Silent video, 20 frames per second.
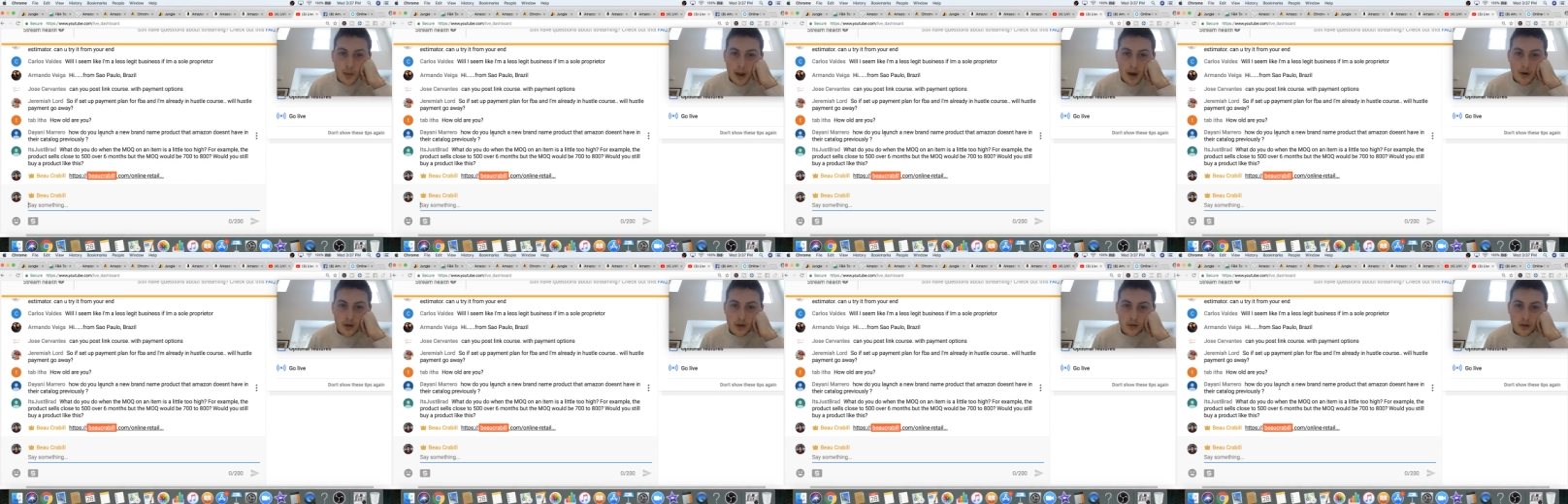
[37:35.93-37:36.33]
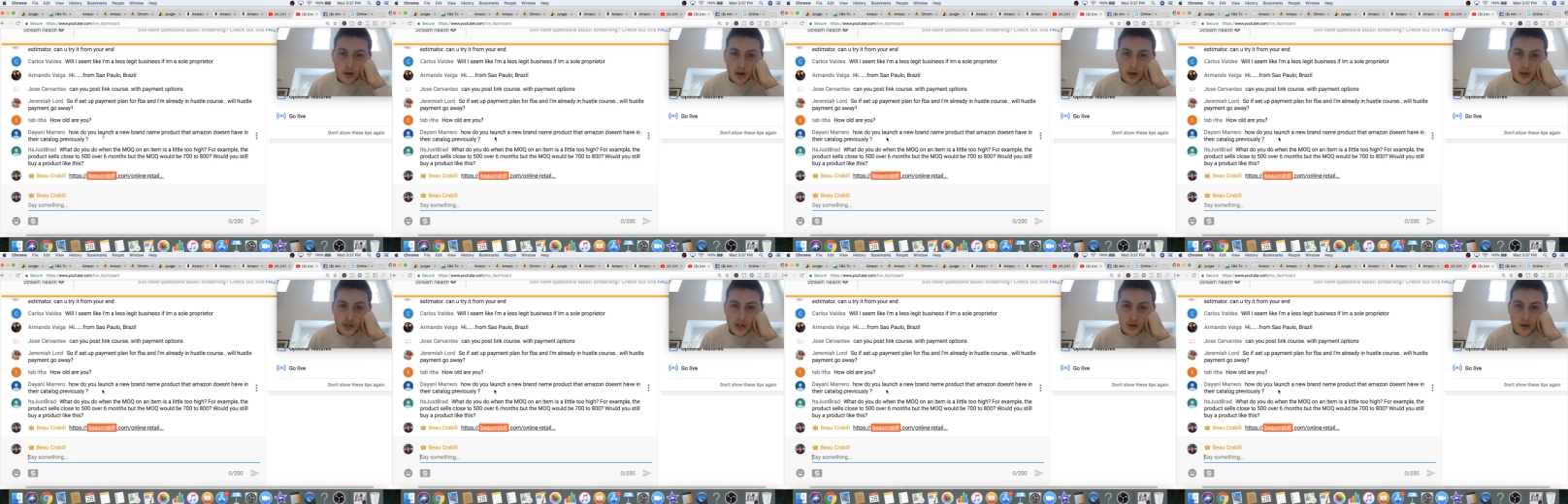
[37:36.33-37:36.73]
do you
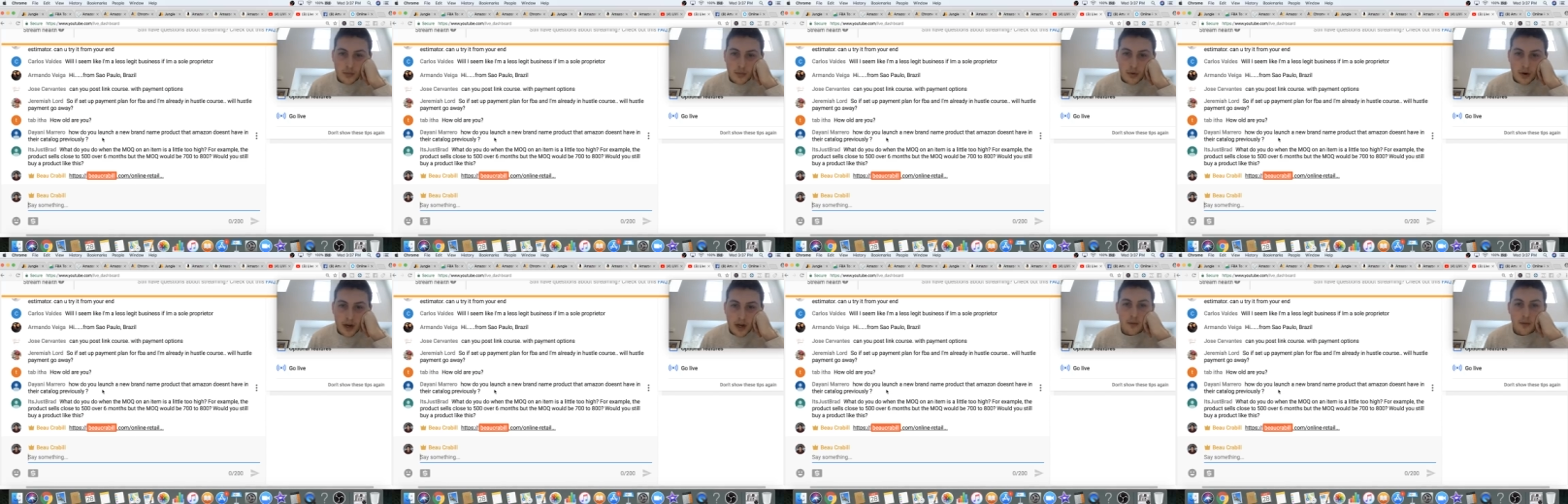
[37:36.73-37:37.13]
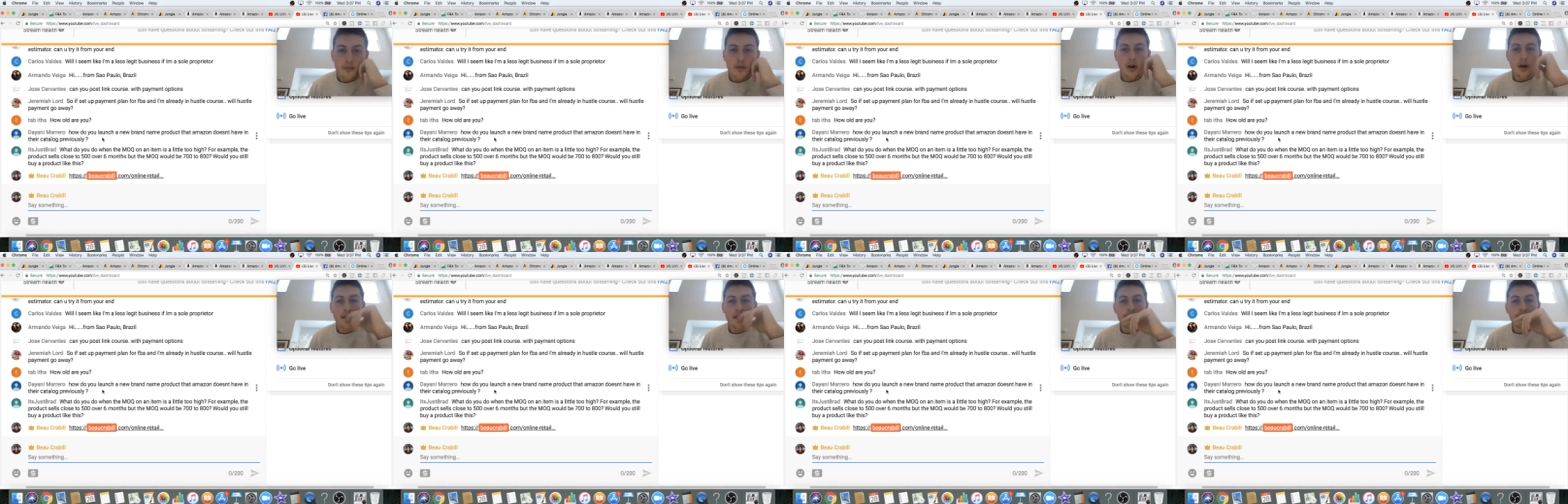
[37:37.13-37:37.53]
launch a new brand
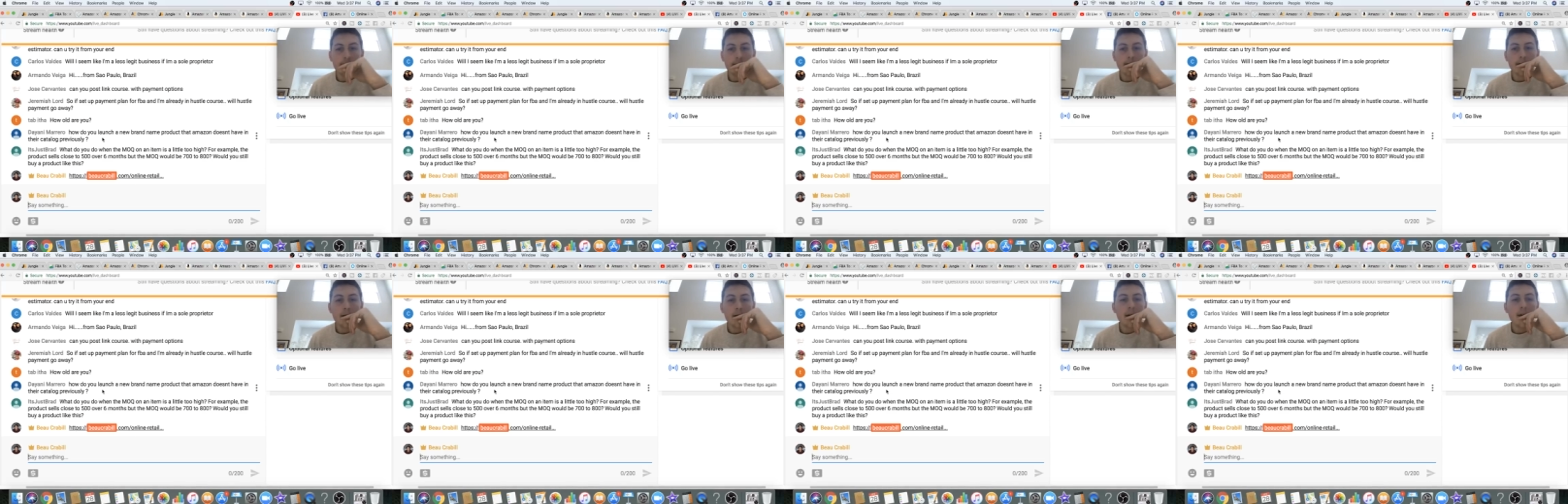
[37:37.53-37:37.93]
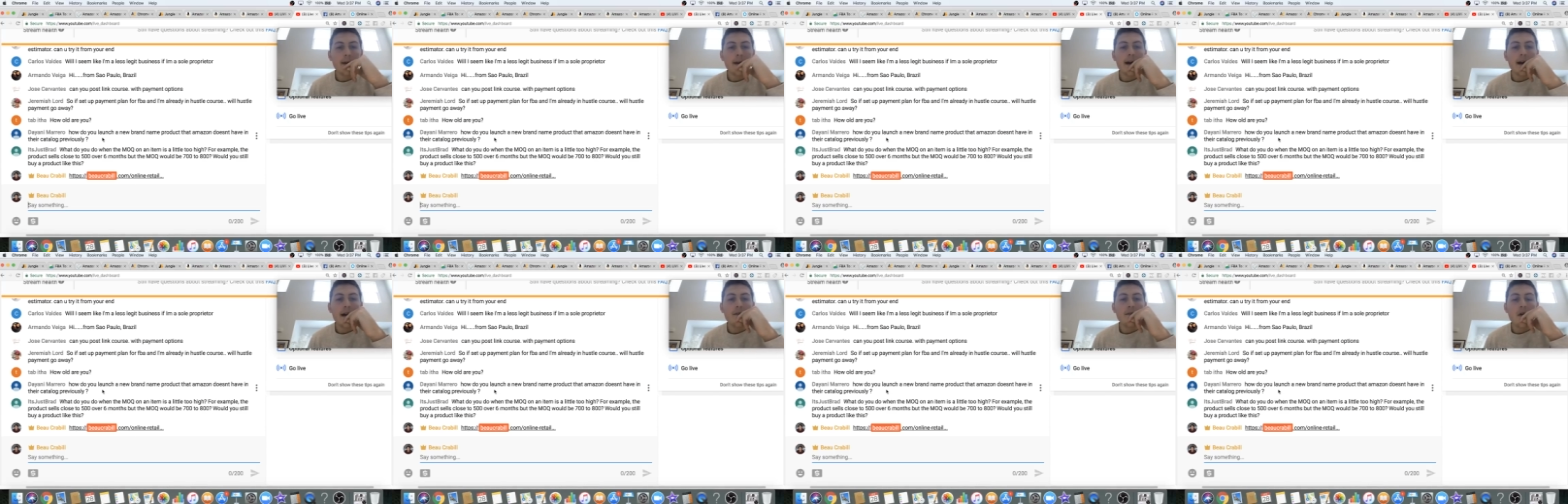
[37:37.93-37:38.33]
product that doesn't already
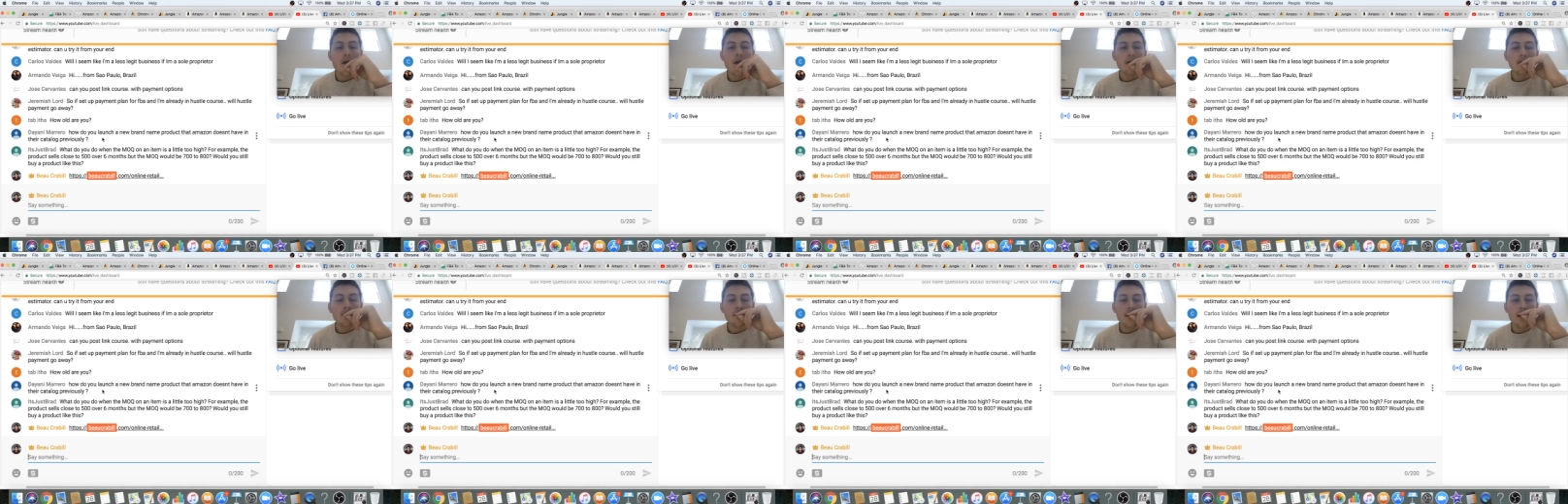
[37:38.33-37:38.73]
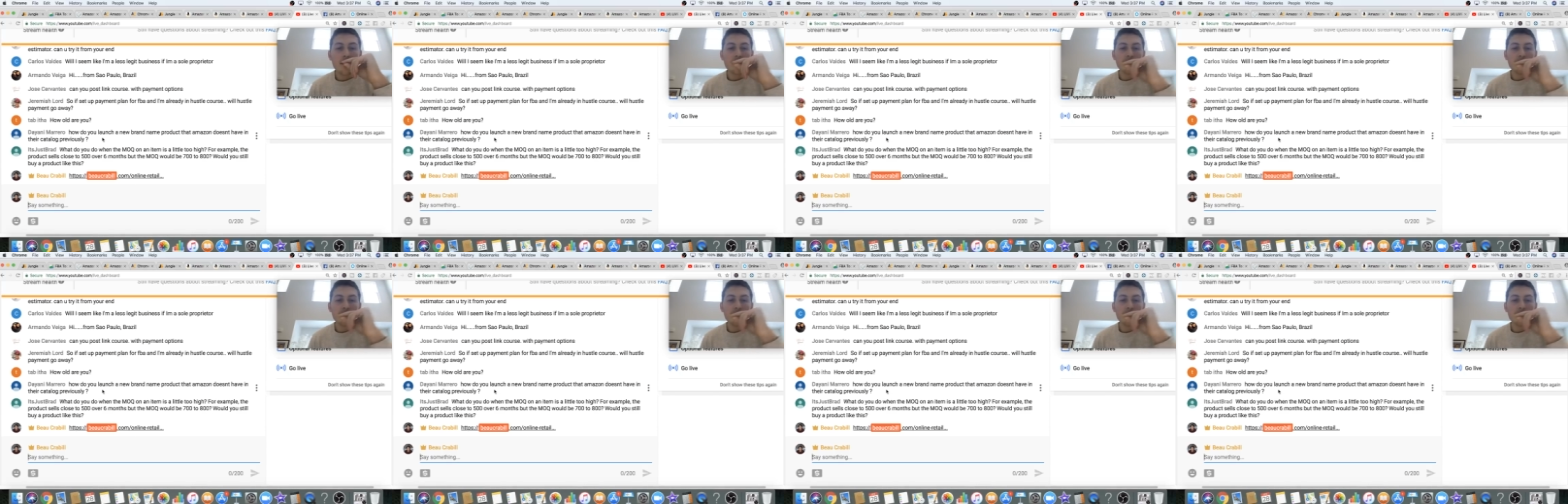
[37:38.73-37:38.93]
have Amazon